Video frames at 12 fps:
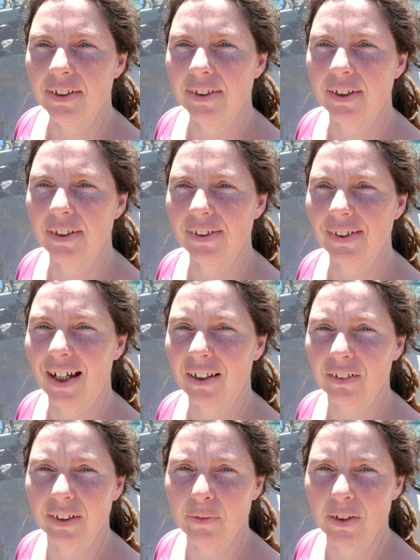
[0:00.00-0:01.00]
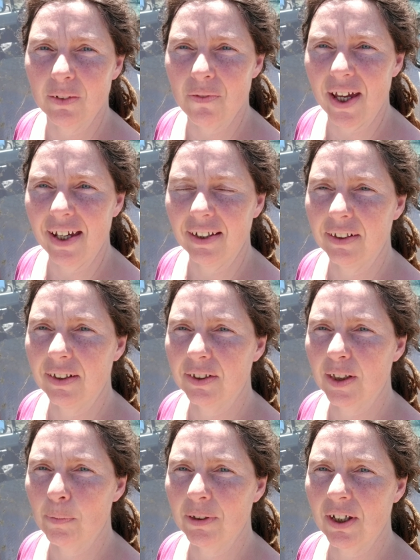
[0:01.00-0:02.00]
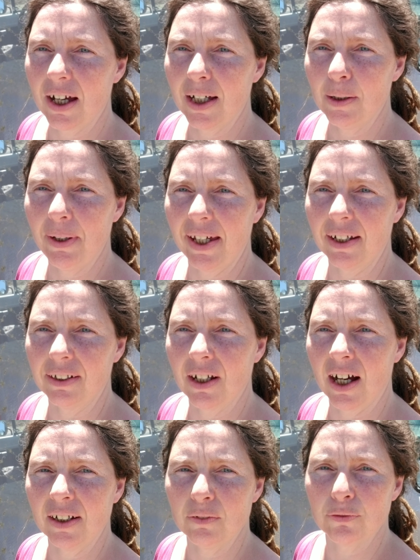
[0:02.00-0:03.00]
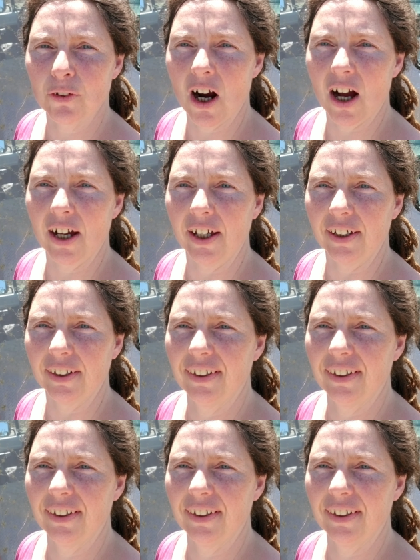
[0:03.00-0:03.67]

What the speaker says: guys, this is how to live in a van in the summertime and not fry.